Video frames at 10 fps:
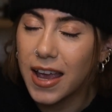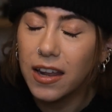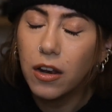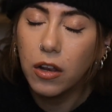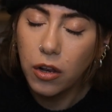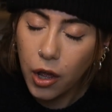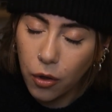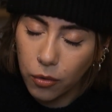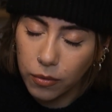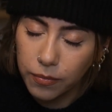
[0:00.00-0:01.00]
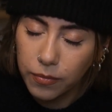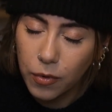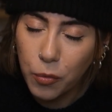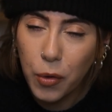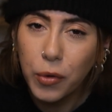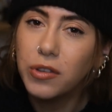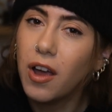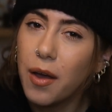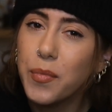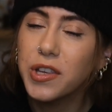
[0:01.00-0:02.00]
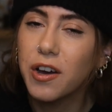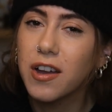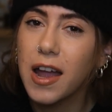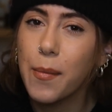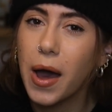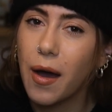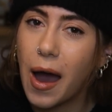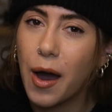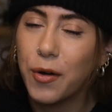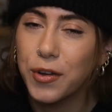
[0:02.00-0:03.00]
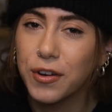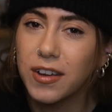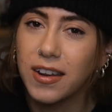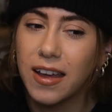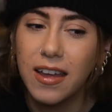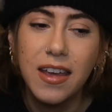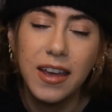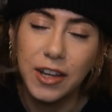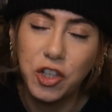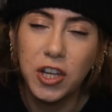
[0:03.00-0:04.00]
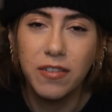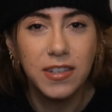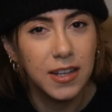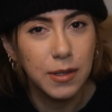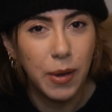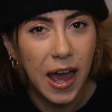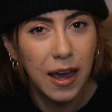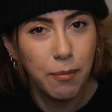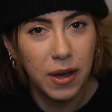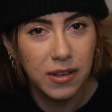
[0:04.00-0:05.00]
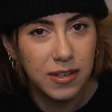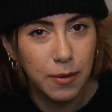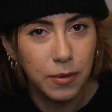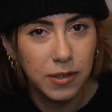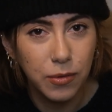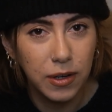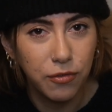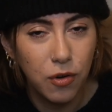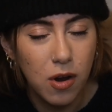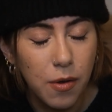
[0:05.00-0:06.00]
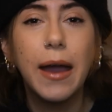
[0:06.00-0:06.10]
And no, we will not be talking about how you're gonna achieve a six-pack by summer 24,